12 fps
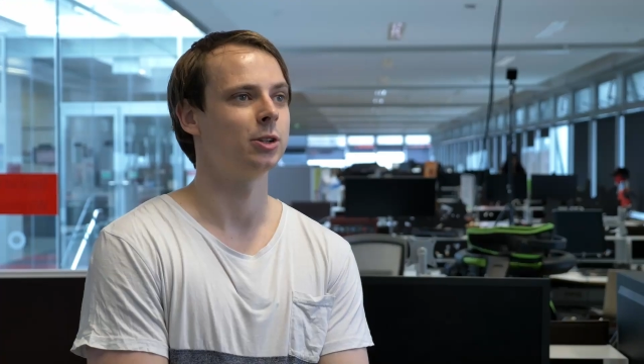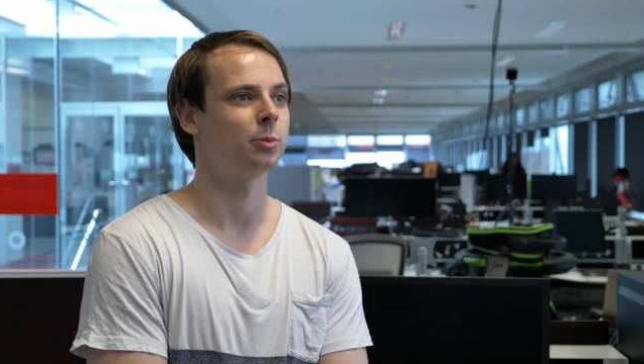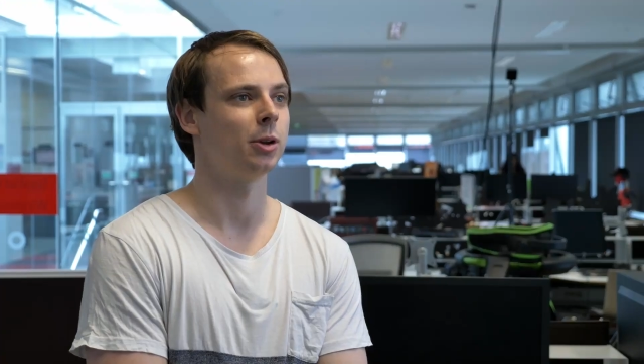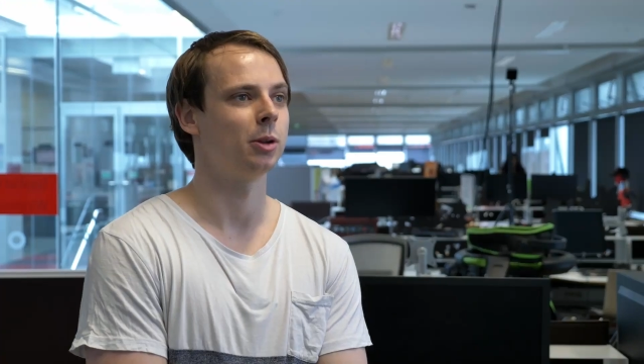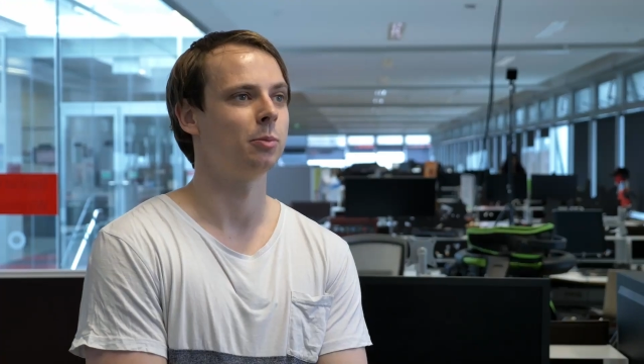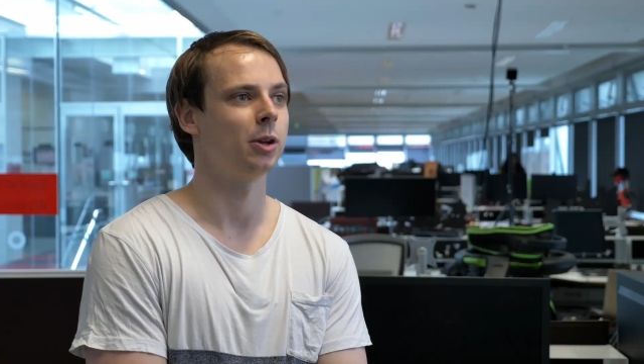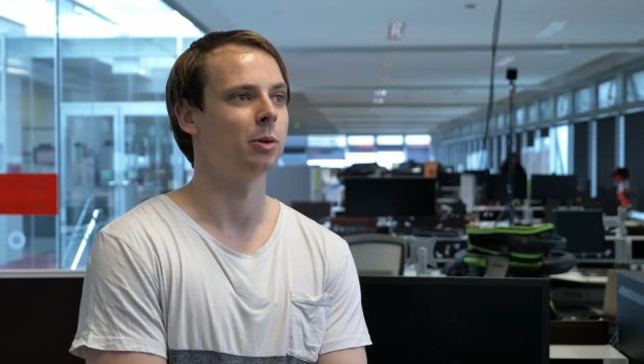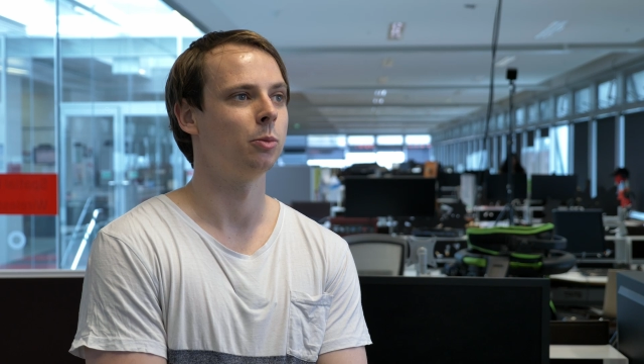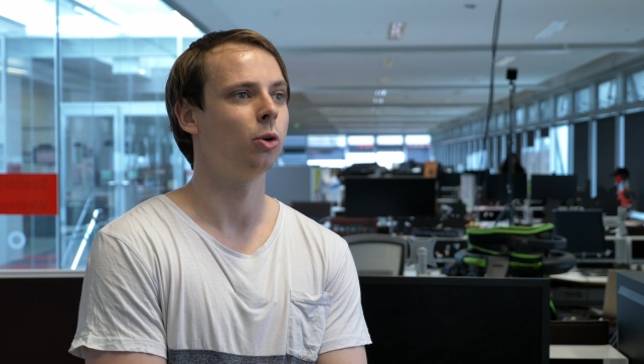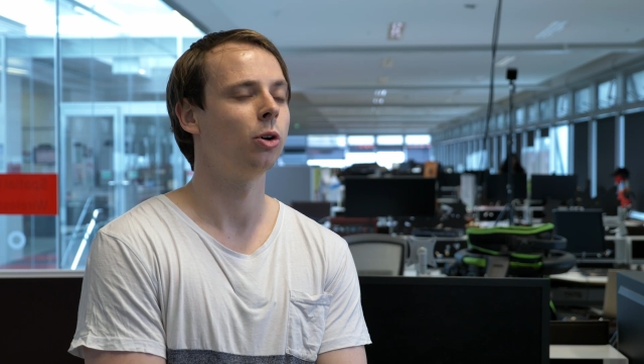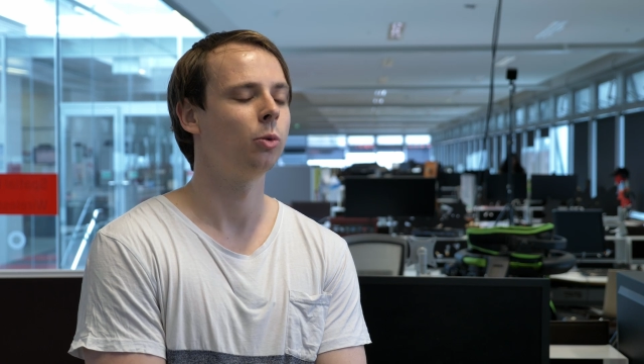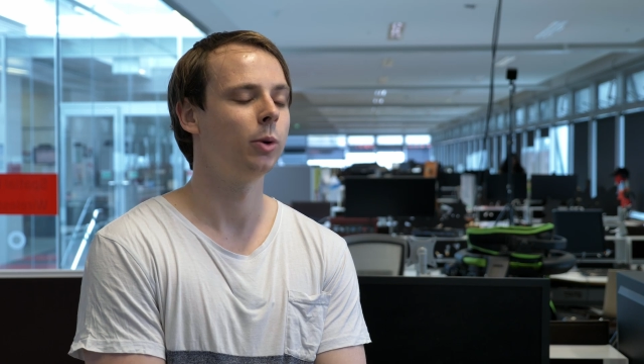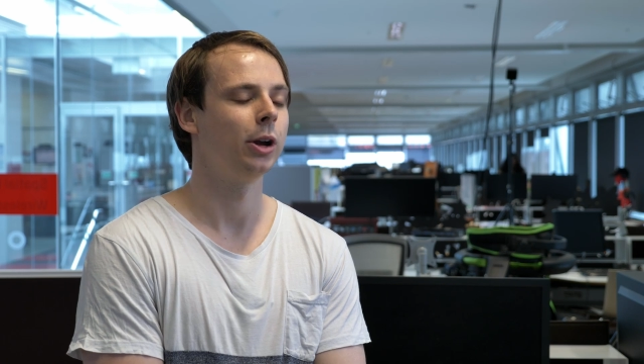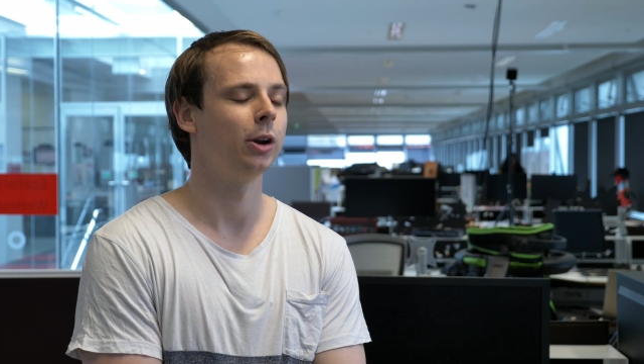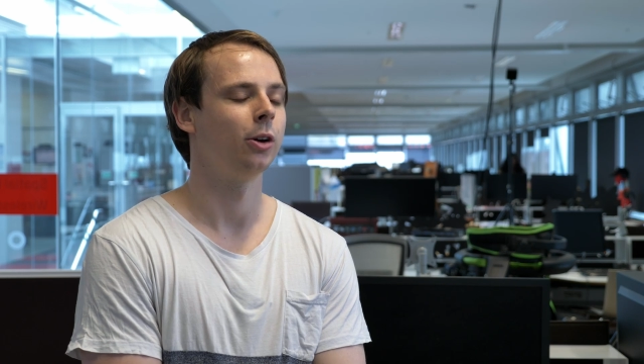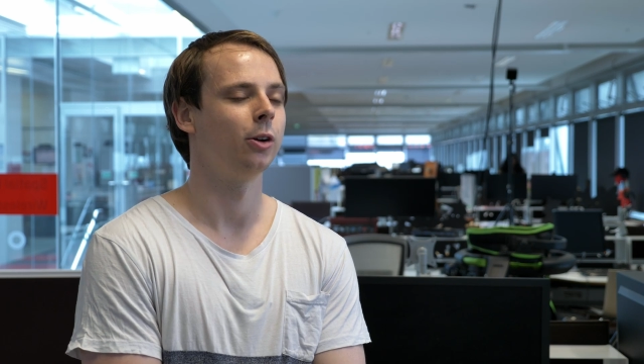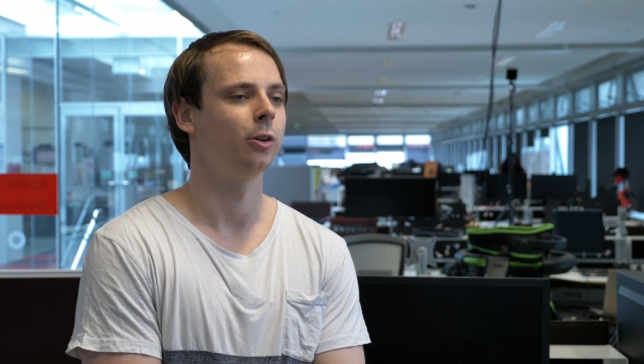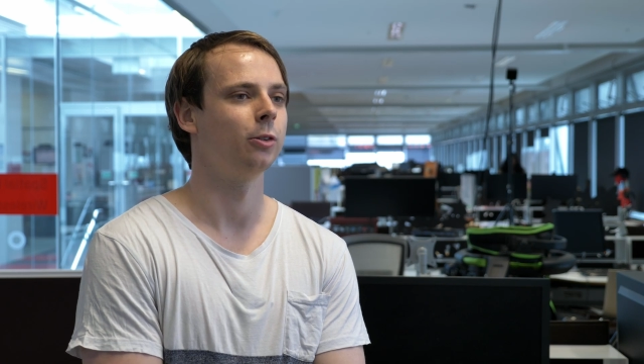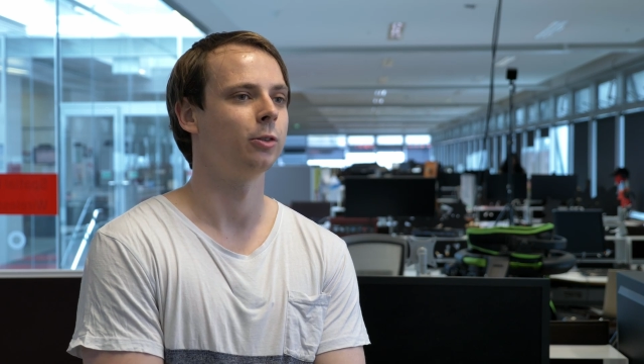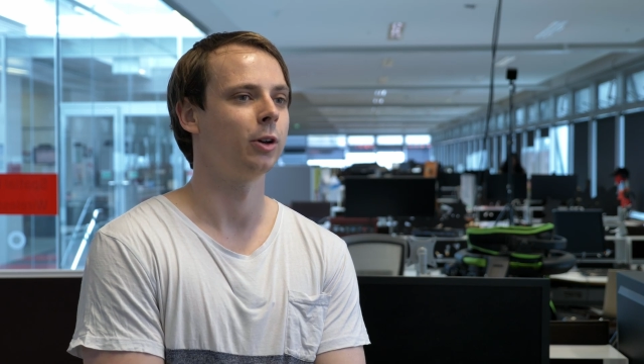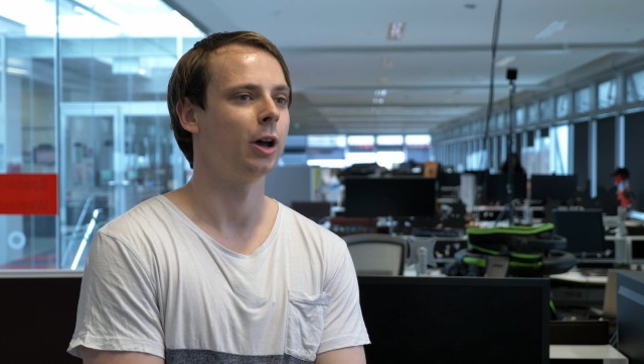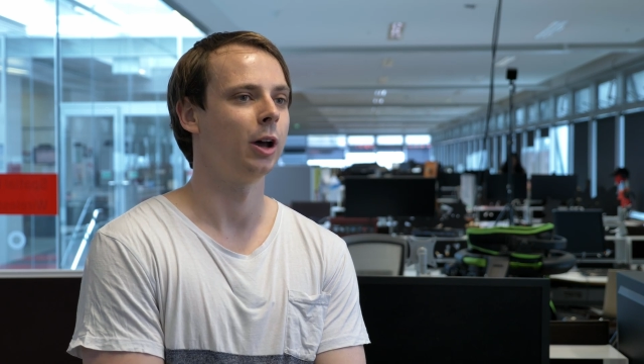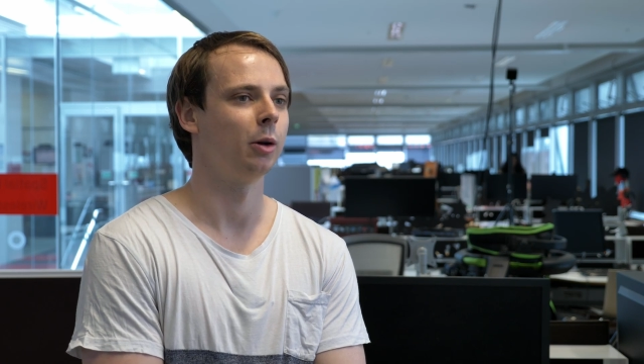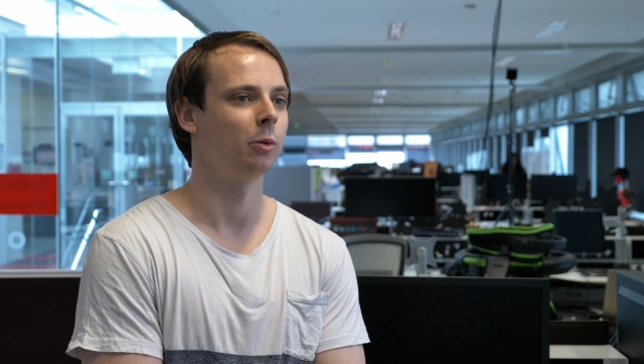This made me more aware of
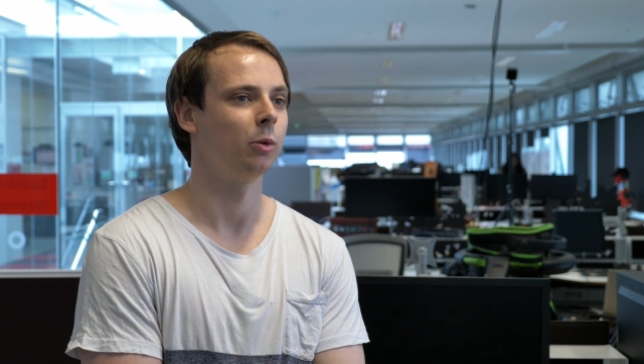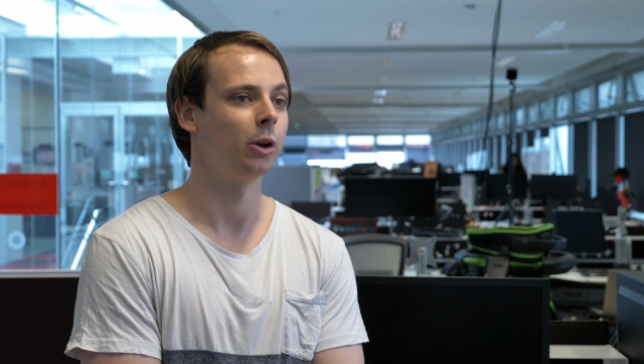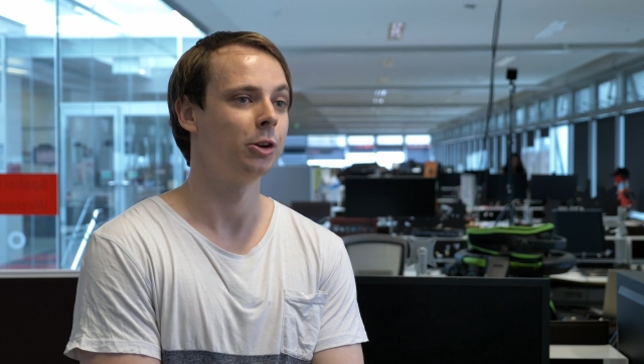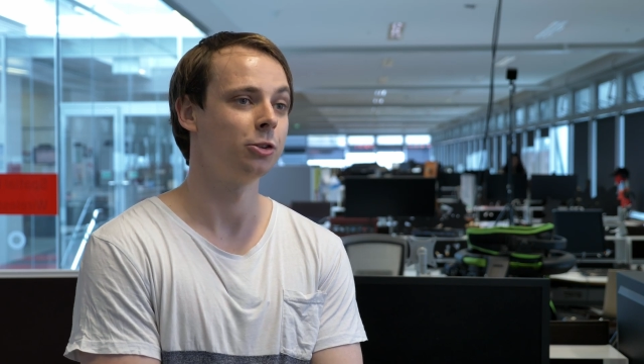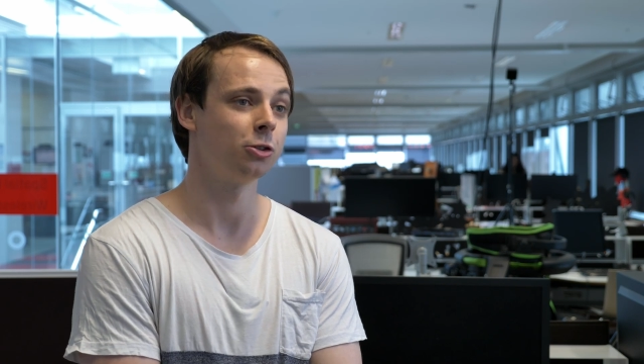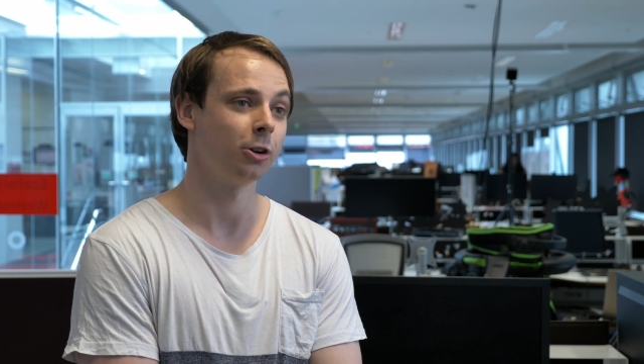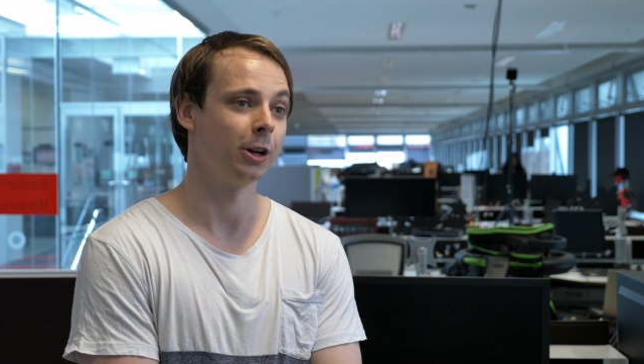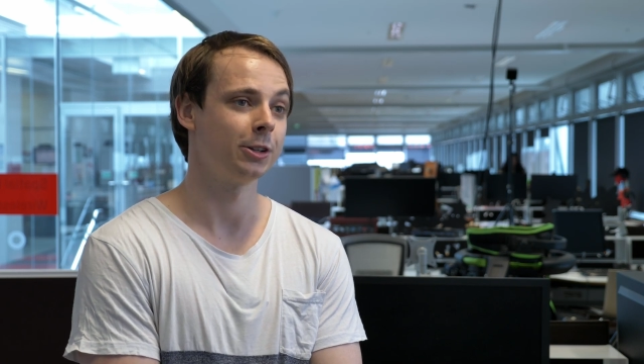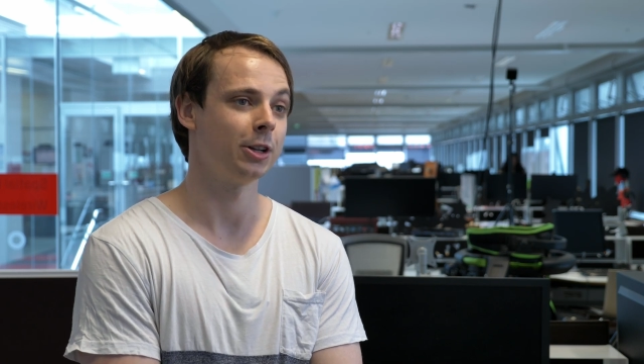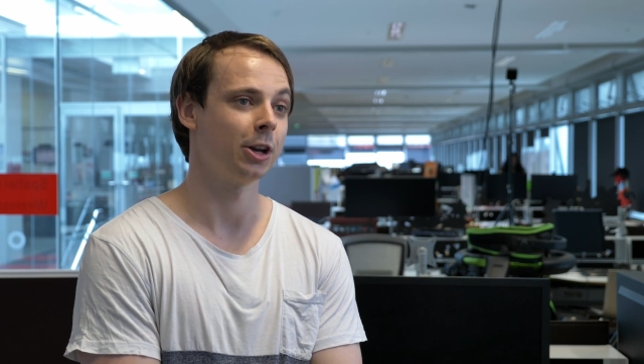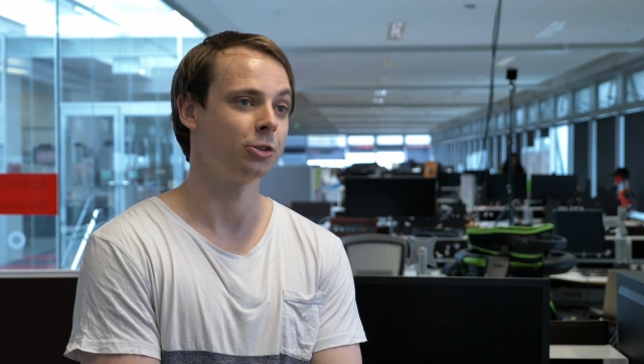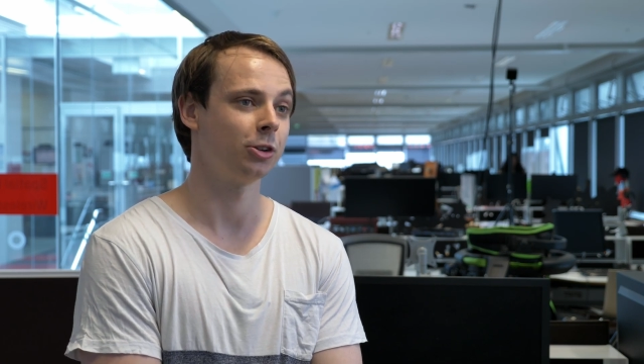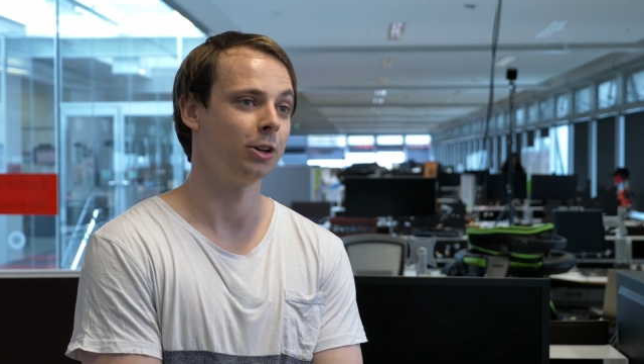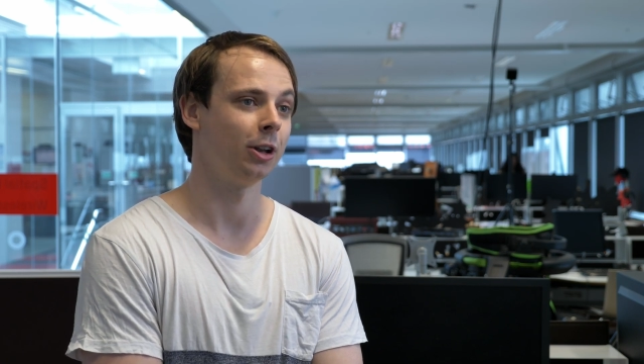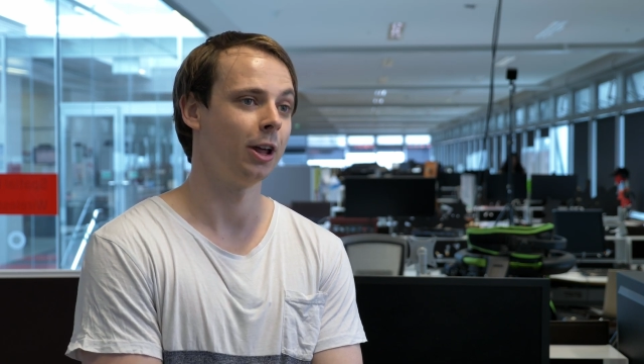what industry is actually